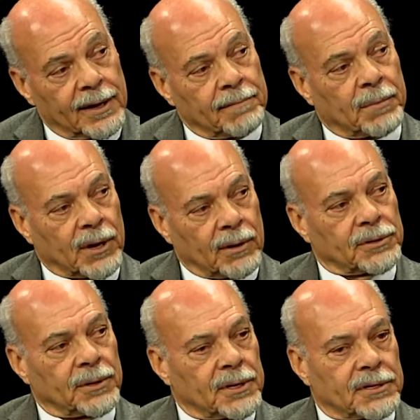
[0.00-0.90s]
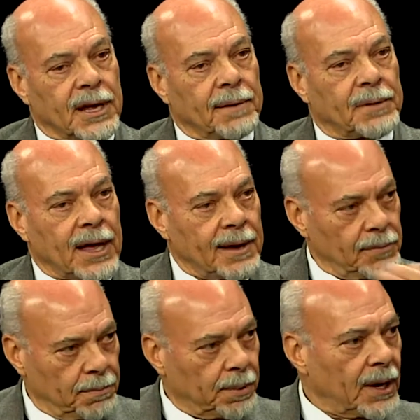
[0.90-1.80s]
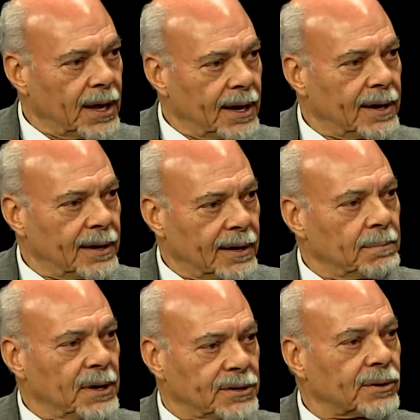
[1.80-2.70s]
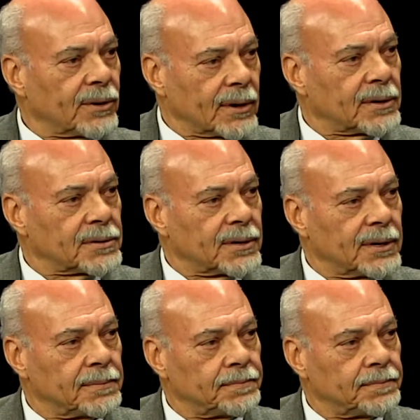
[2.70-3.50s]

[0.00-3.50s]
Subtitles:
but also at the same time to play in Minnesota Orchestra.